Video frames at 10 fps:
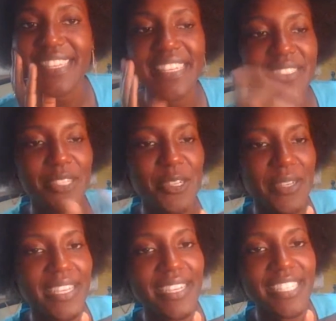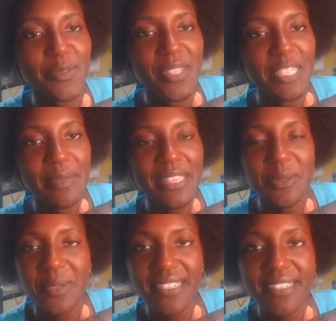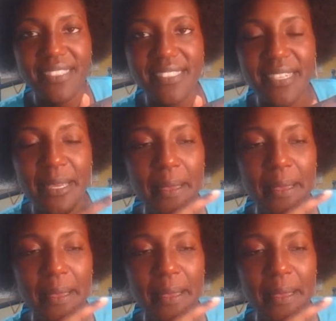I think Korea is where they make the wigs.